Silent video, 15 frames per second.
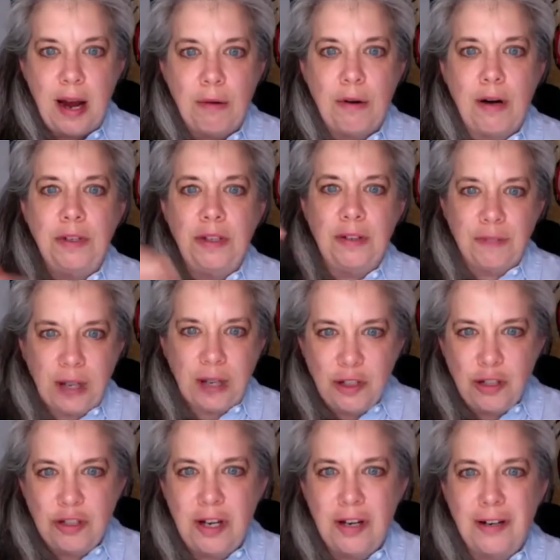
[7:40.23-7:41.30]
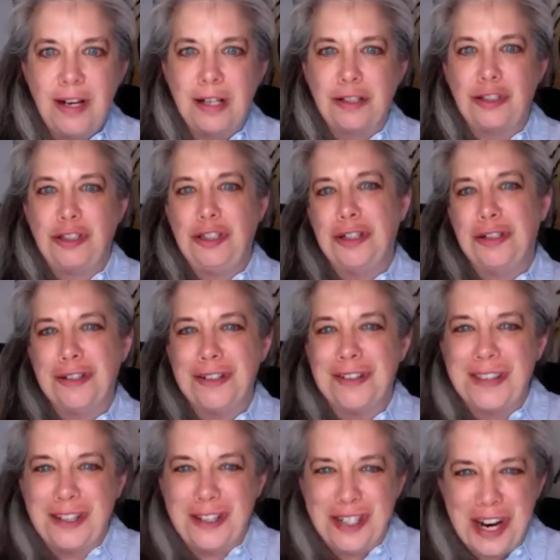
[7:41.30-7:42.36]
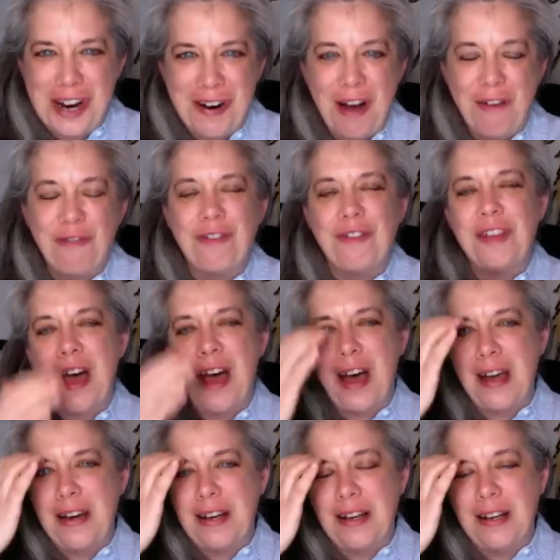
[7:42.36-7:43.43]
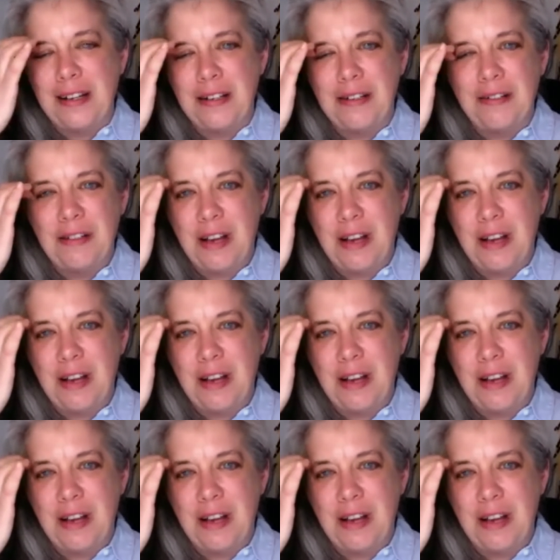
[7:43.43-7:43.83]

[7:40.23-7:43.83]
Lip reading: I'll be the vice chair next year, the chair after that, and